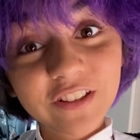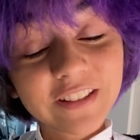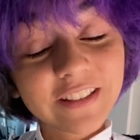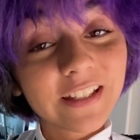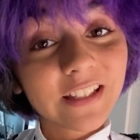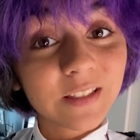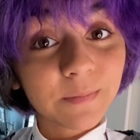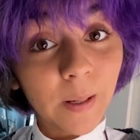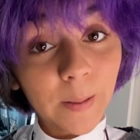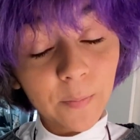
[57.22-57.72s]

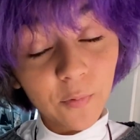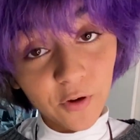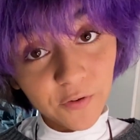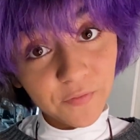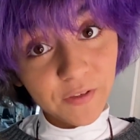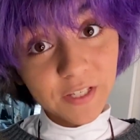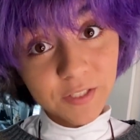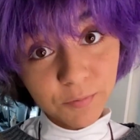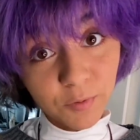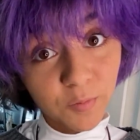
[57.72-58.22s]
since my
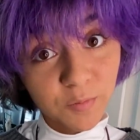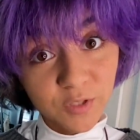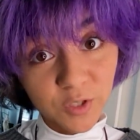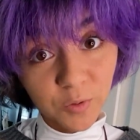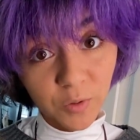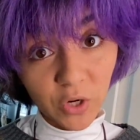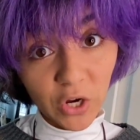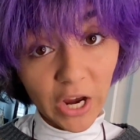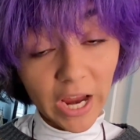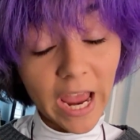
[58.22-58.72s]
previous room
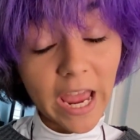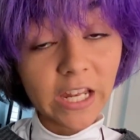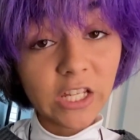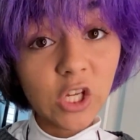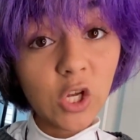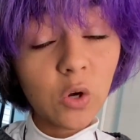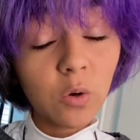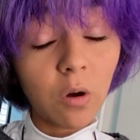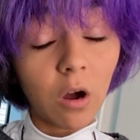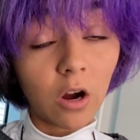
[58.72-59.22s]
tour, and
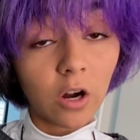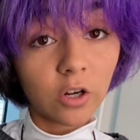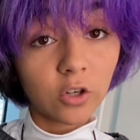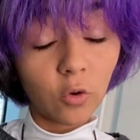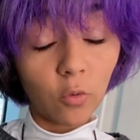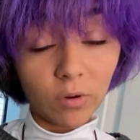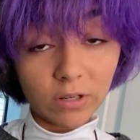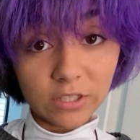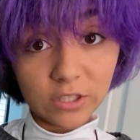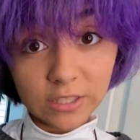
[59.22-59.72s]
you are going